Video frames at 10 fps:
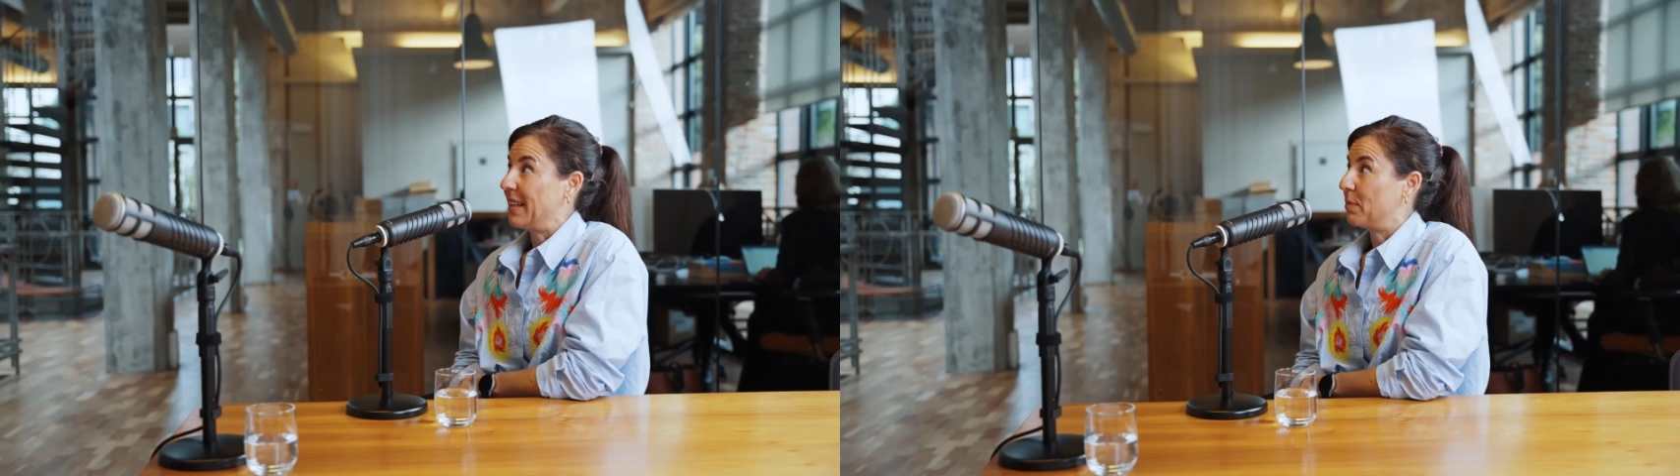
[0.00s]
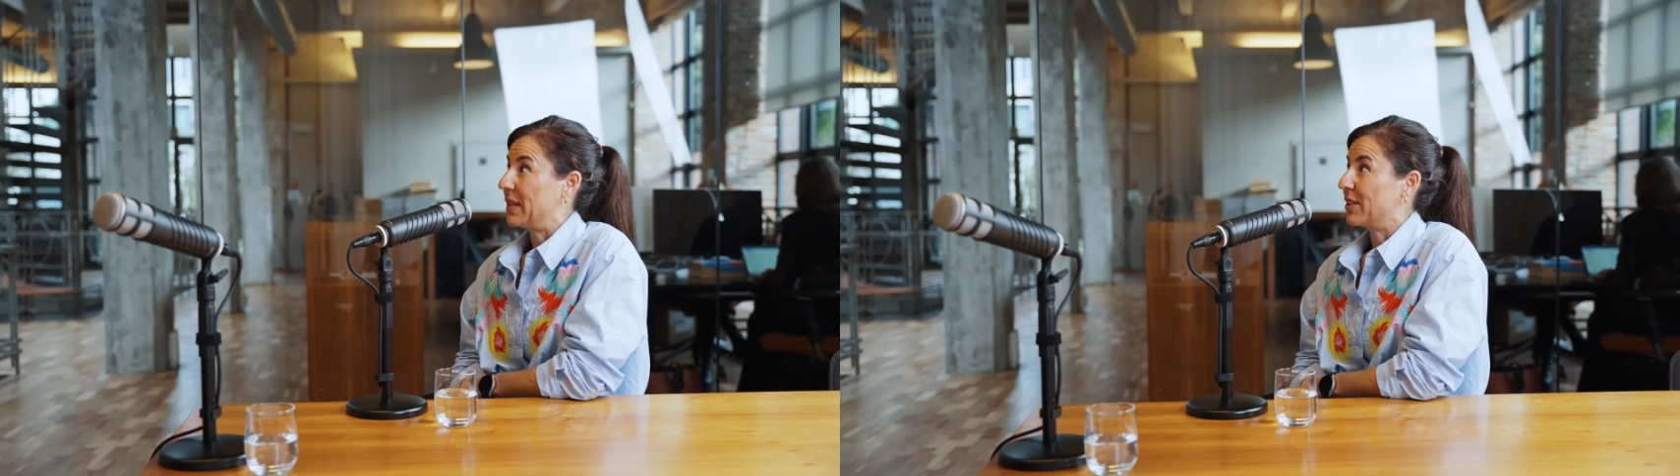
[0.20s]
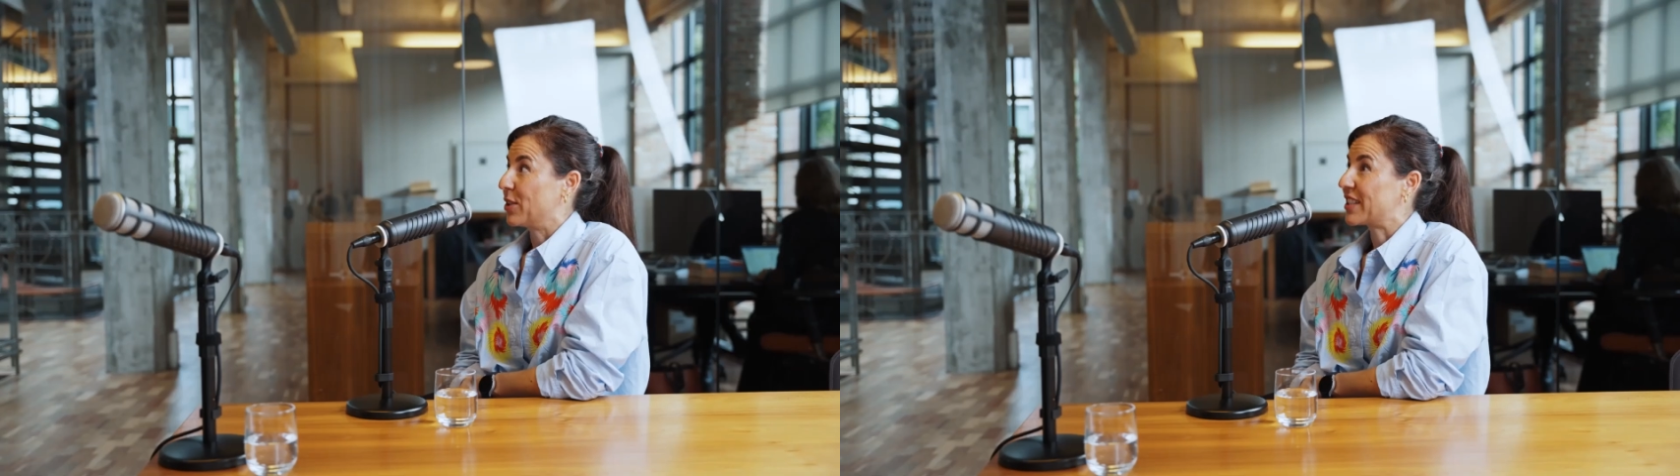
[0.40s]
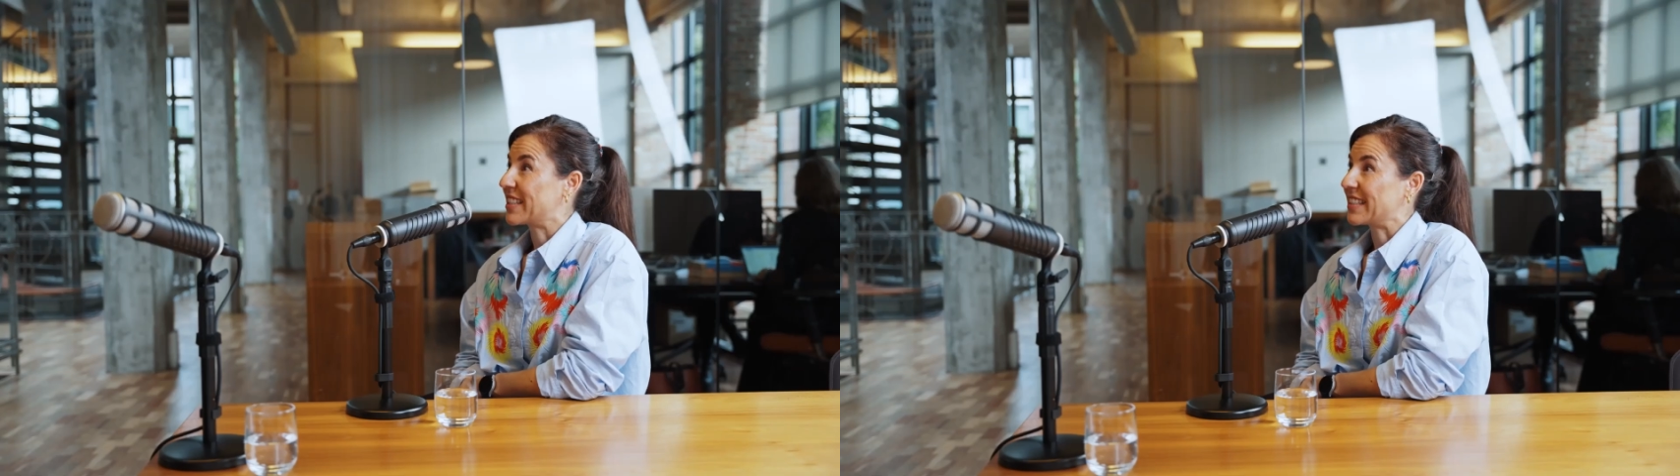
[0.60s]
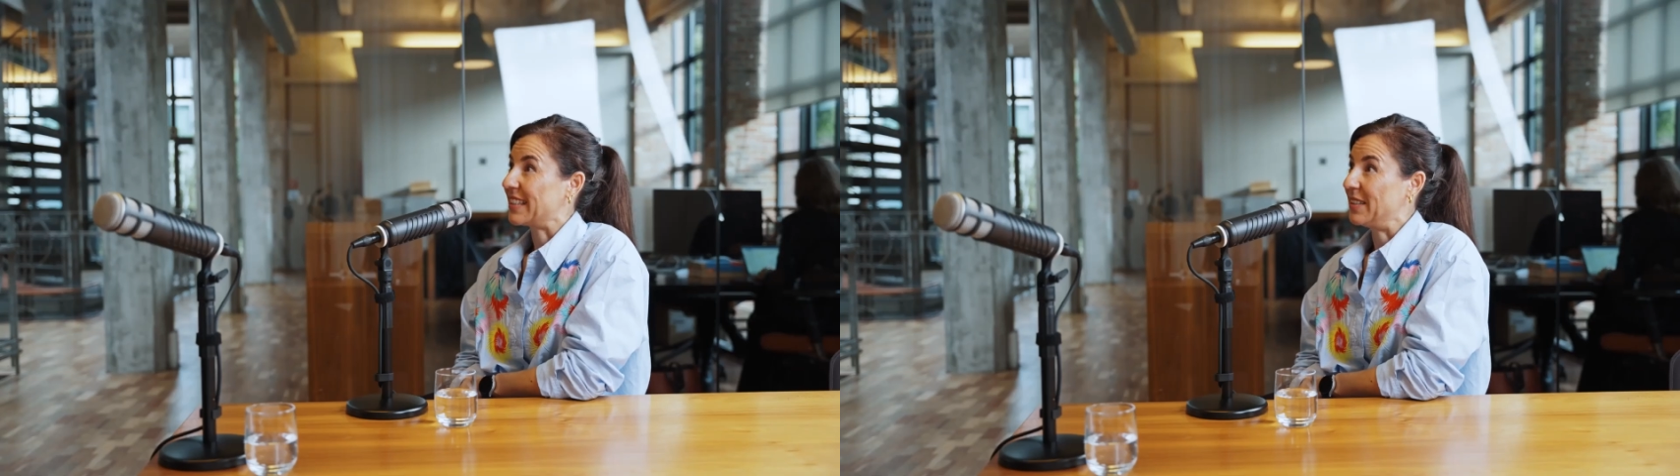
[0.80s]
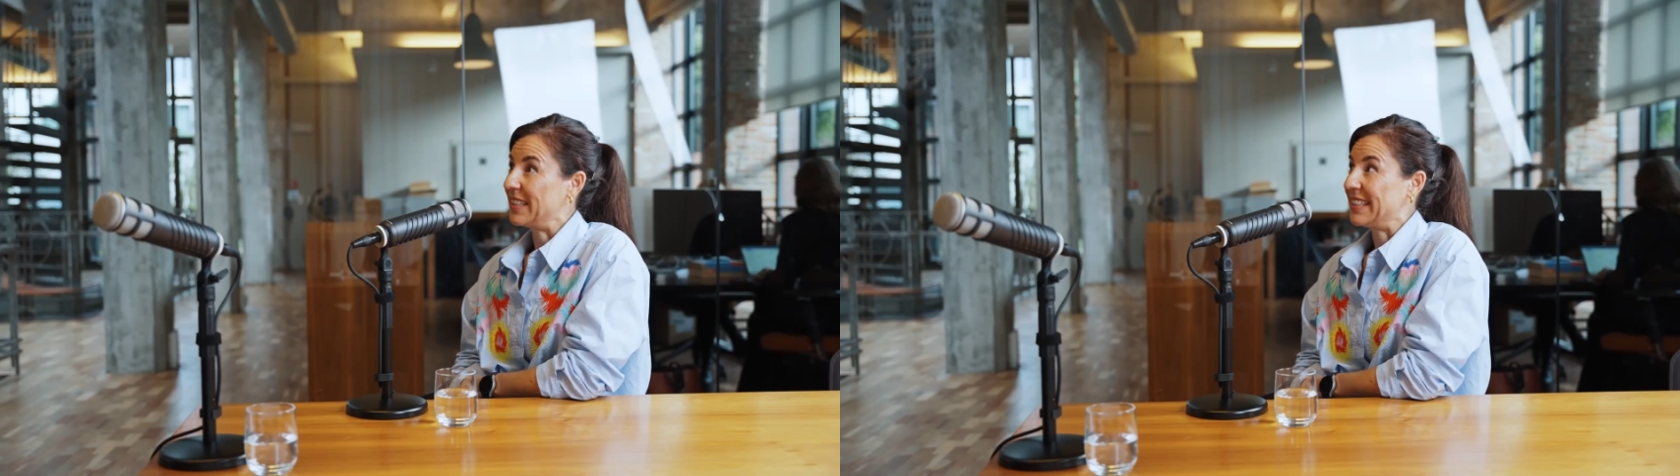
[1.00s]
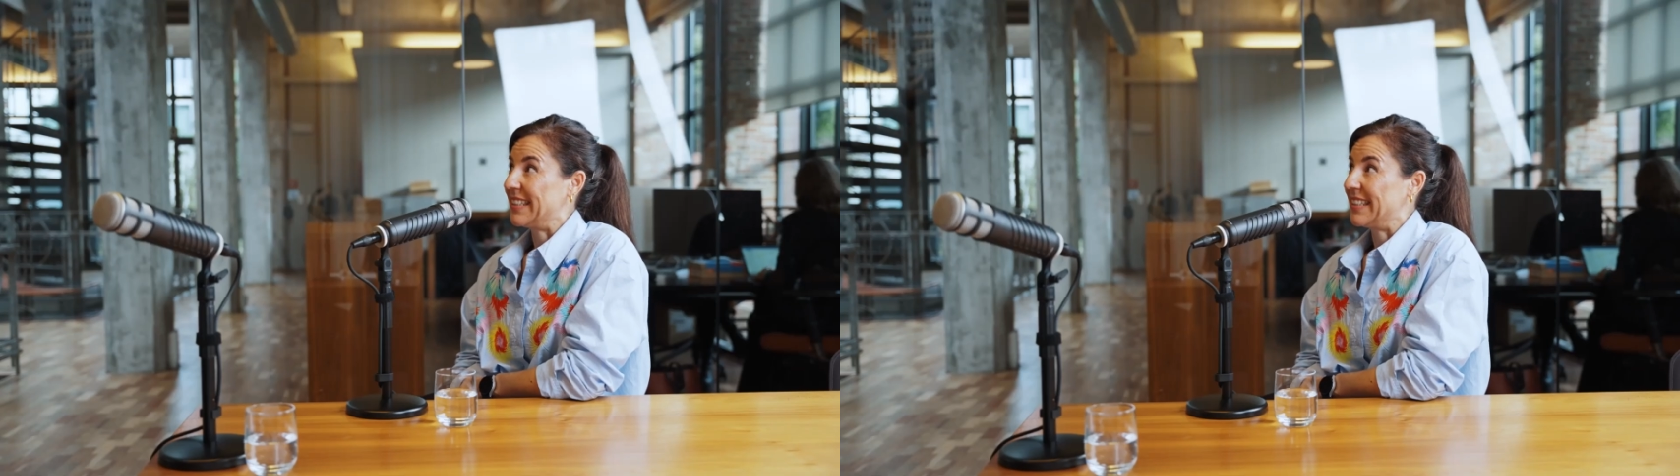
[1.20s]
Because and